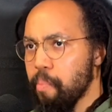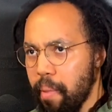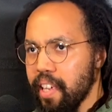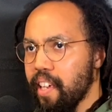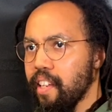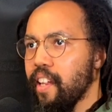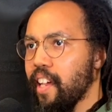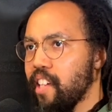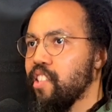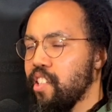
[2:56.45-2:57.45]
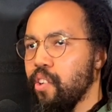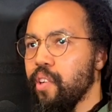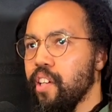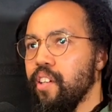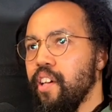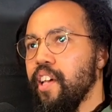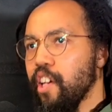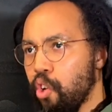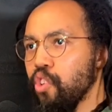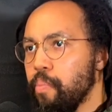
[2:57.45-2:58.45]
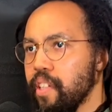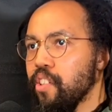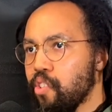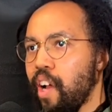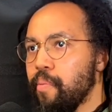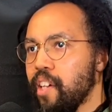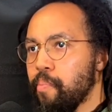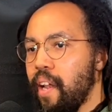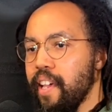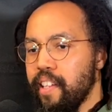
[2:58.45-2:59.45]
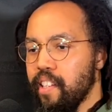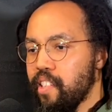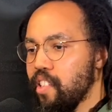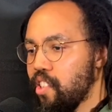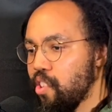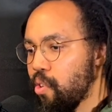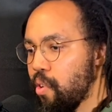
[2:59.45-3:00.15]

it's making, and I guess it could be described as play in the sense that